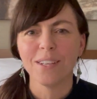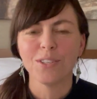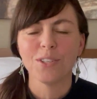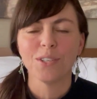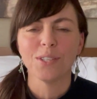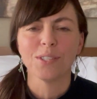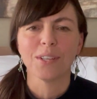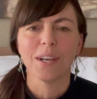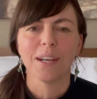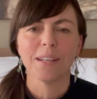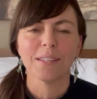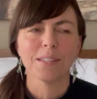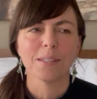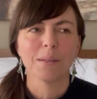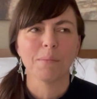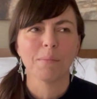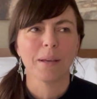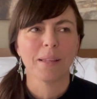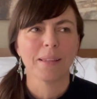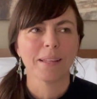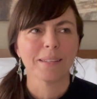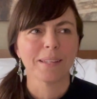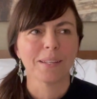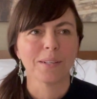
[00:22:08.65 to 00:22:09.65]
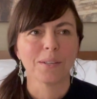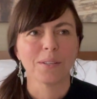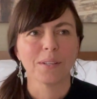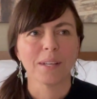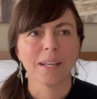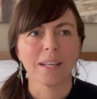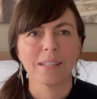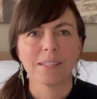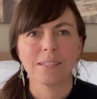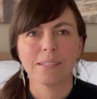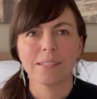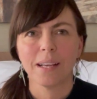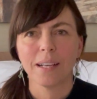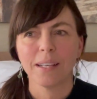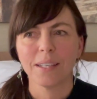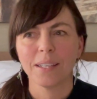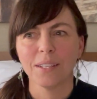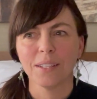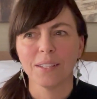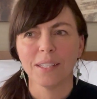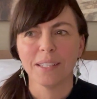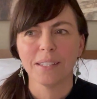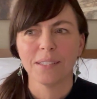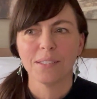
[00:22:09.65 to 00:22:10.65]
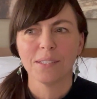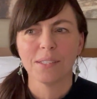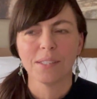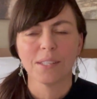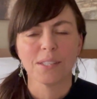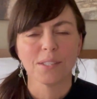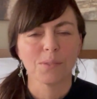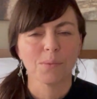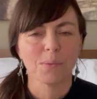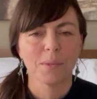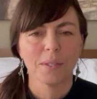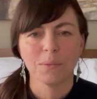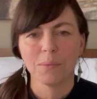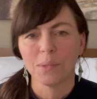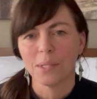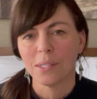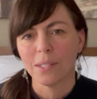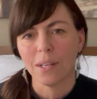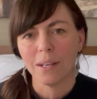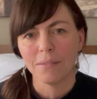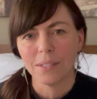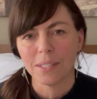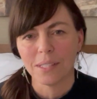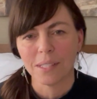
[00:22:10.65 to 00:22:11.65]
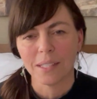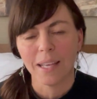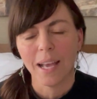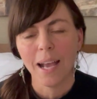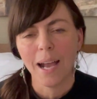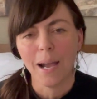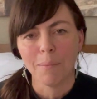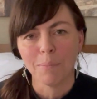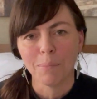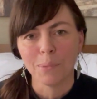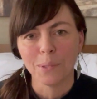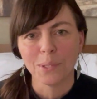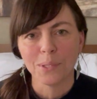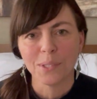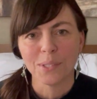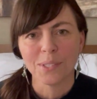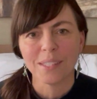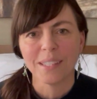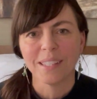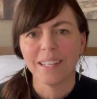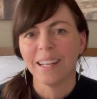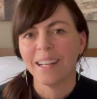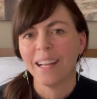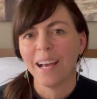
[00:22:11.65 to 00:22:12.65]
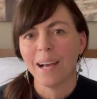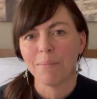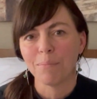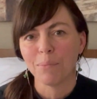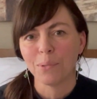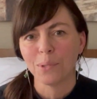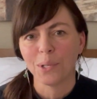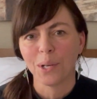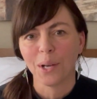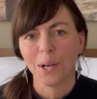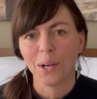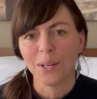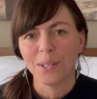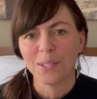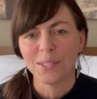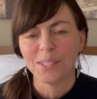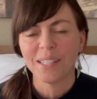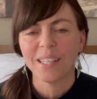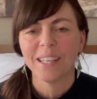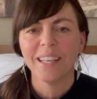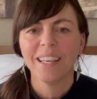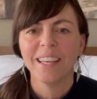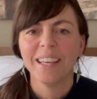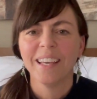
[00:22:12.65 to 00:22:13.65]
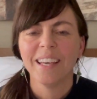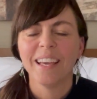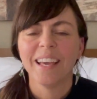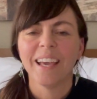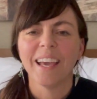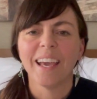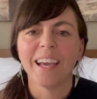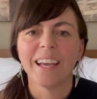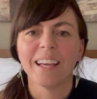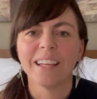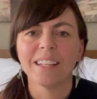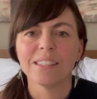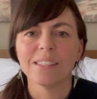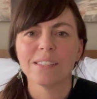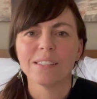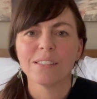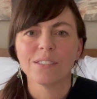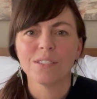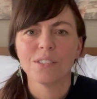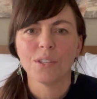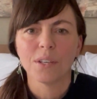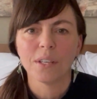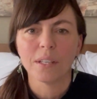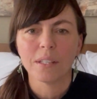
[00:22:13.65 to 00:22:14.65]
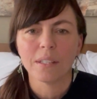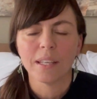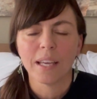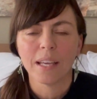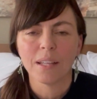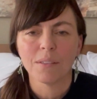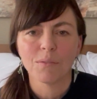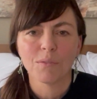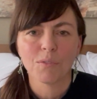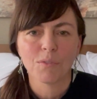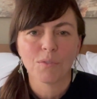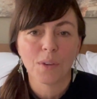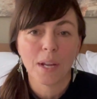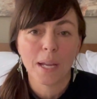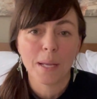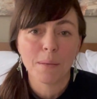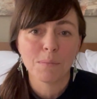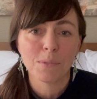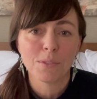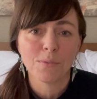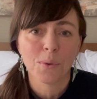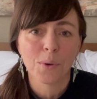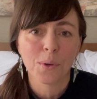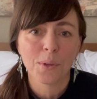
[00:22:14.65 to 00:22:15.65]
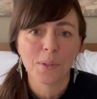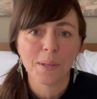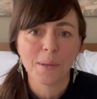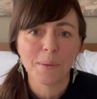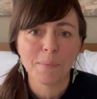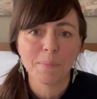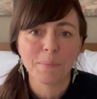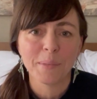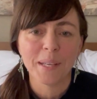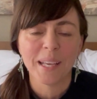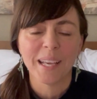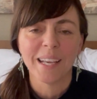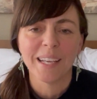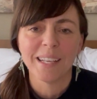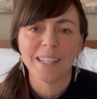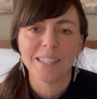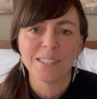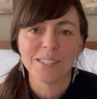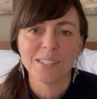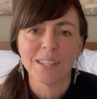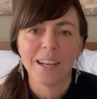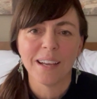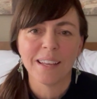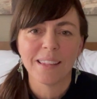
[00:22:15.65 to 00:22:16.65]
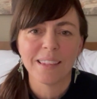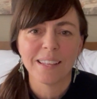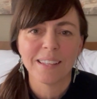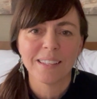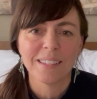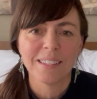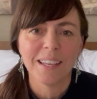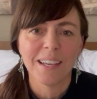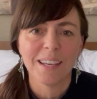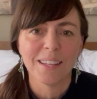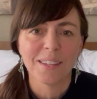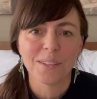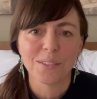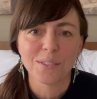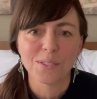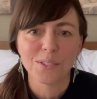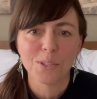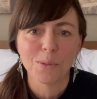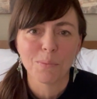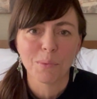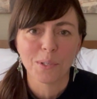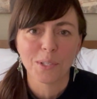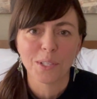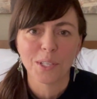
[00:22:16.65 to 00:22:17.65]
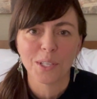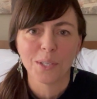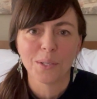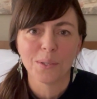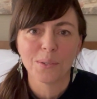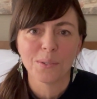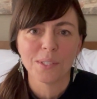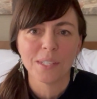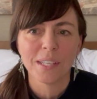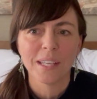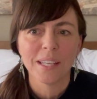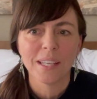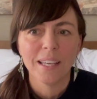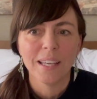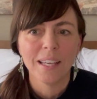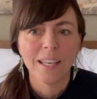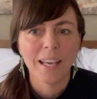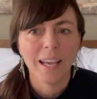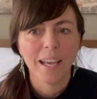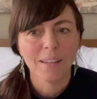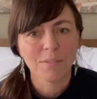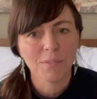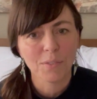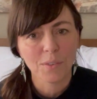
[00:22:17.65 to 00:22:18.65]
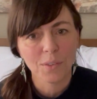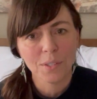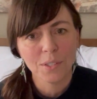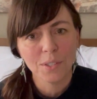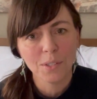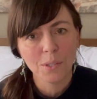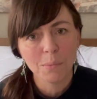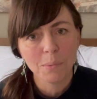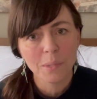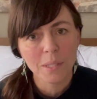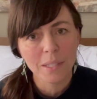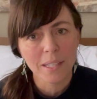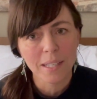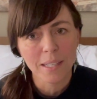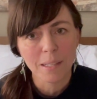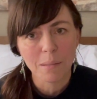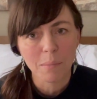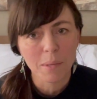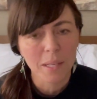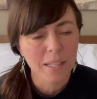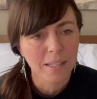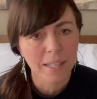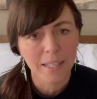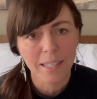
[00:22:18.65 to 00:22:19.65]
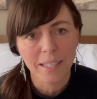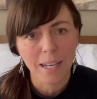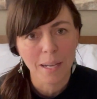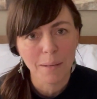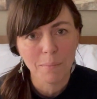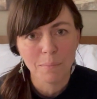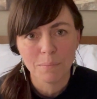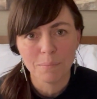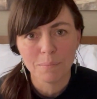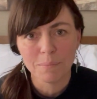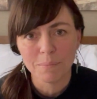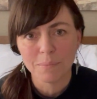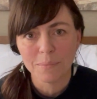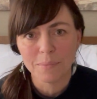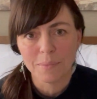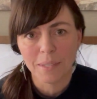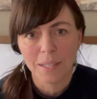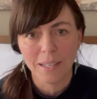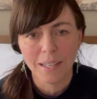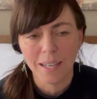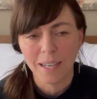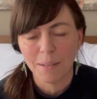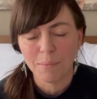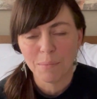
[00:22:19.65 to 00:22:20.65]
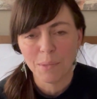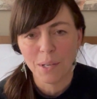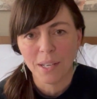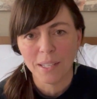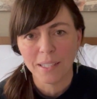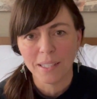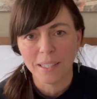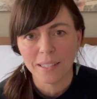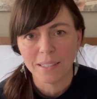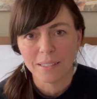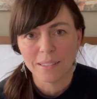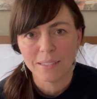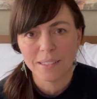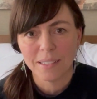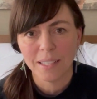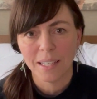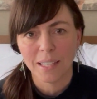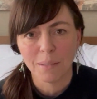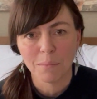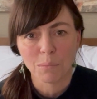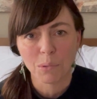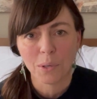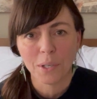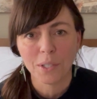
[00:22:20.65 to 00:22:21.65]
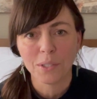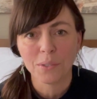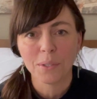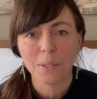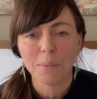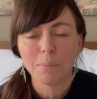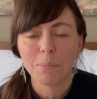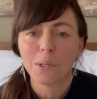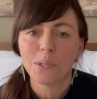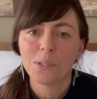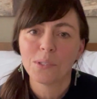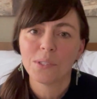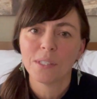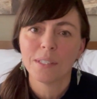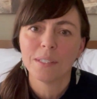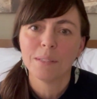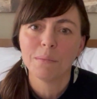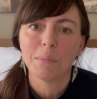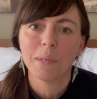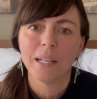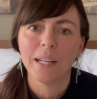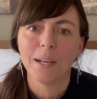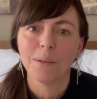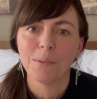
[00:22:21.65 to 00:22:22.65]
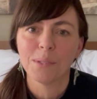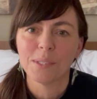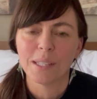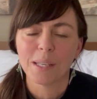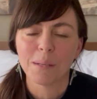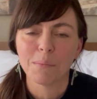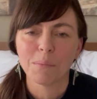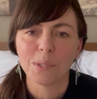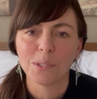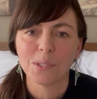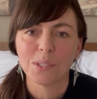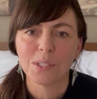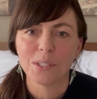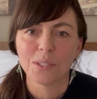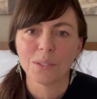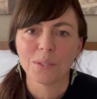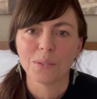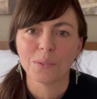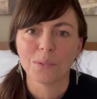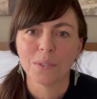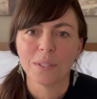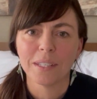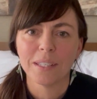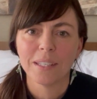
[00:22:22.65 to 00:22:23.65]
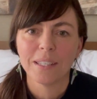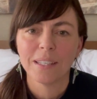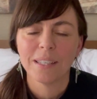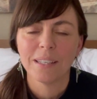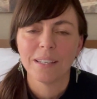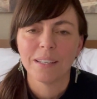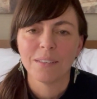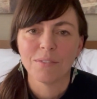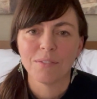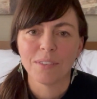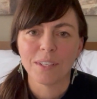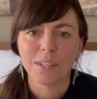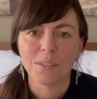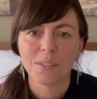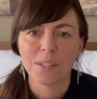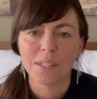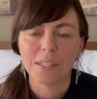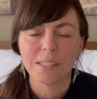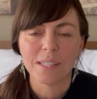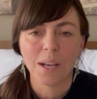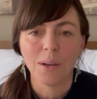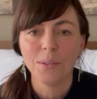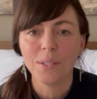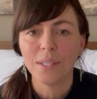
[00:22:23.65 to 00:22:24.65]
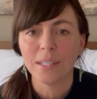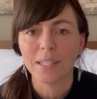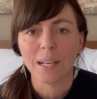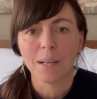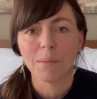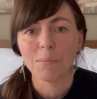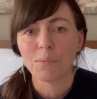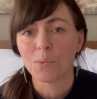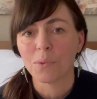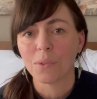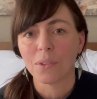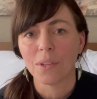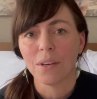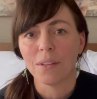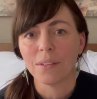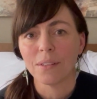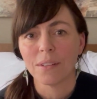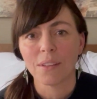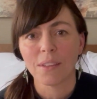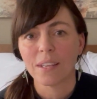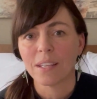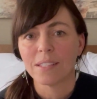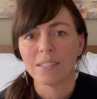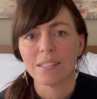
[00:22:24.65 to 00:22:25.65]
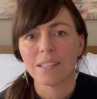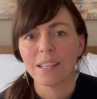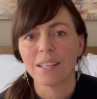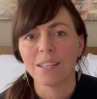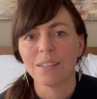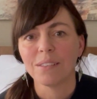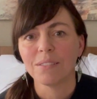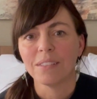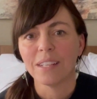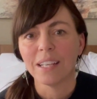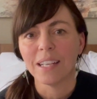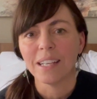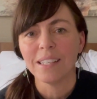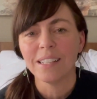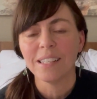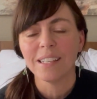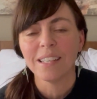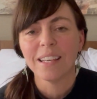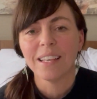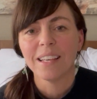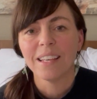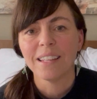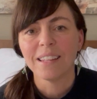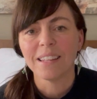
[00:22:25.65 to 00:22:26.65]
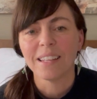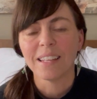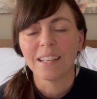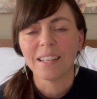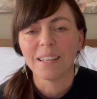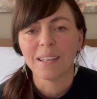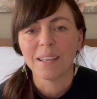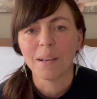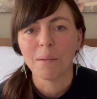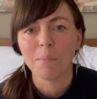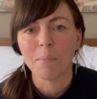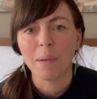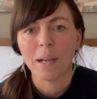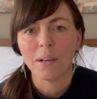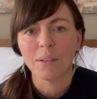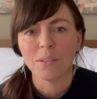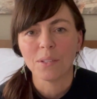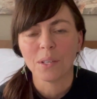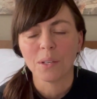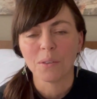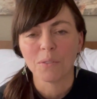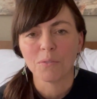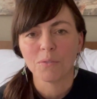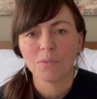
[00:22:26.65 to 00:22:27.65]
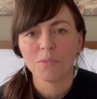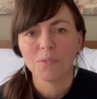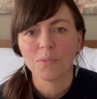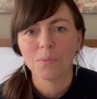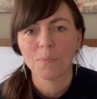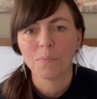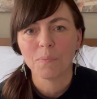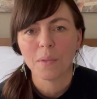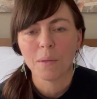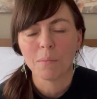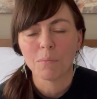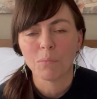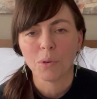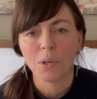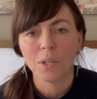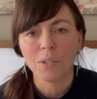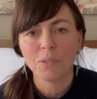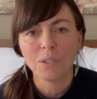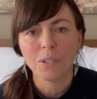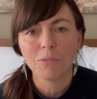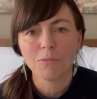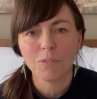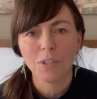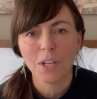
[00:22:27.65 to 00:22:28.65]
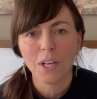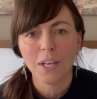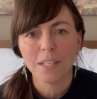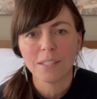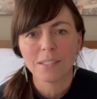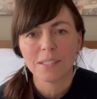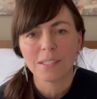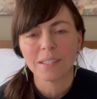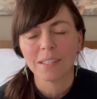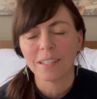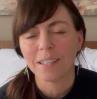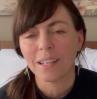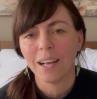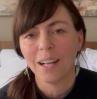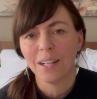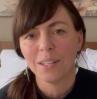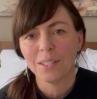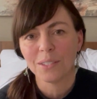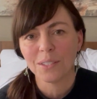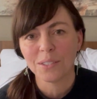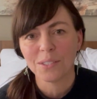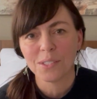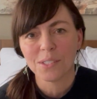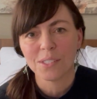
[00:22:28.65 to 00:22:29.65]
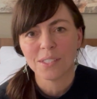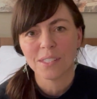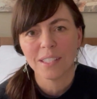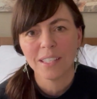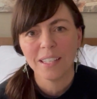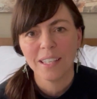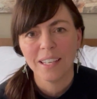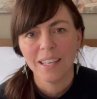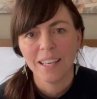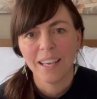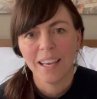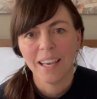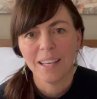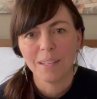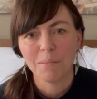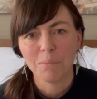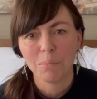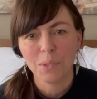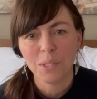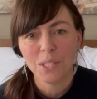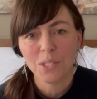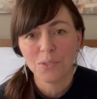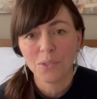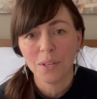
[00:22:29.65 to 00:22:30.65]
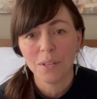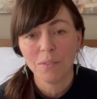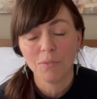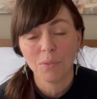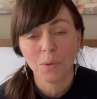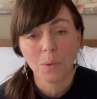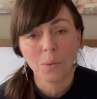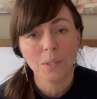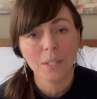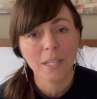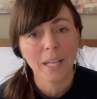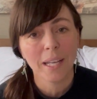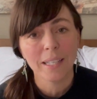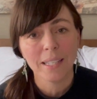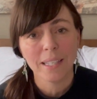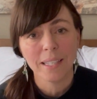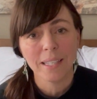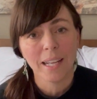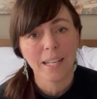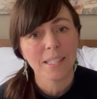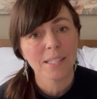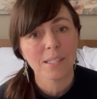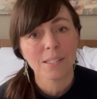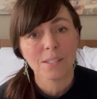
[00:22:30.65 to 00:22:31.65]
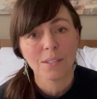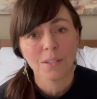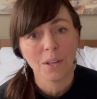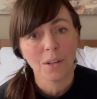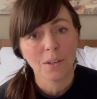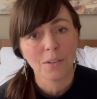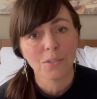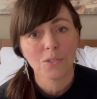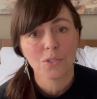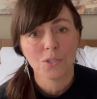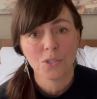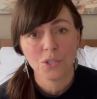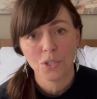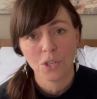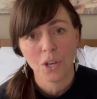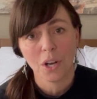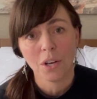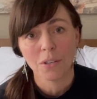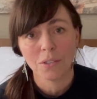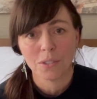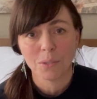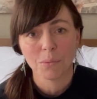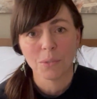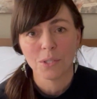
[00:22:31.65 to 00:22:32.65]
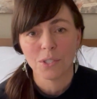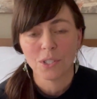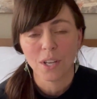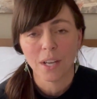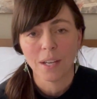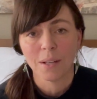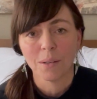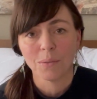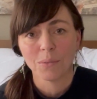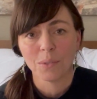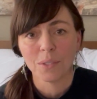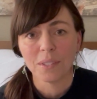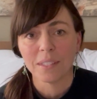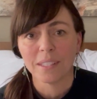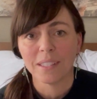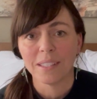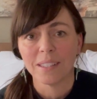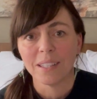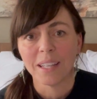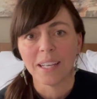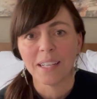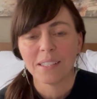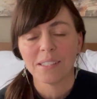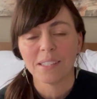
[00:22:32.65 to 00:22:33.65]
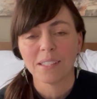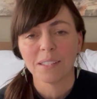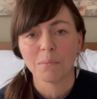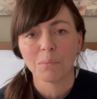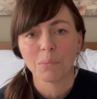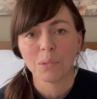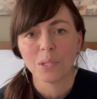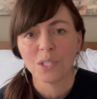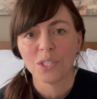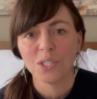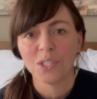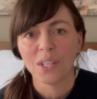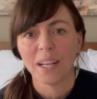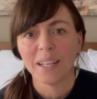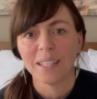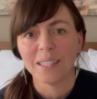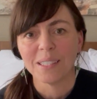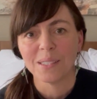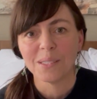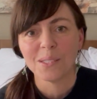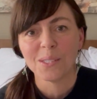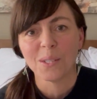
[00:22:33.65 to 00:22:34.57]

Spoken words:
She's got some I think that are like succulents. This one was obviously apples and an apple cart, and you can get frames for them, and I think, yeah, they're super cute. And for a newbie like me, like I'm not an embroidery person, but I was able to figure this out. It comes with all the things that you need, the amount of embroidery floss and the colors, and pretty straightforward, and a nice large chart, which I really liked and appreciated.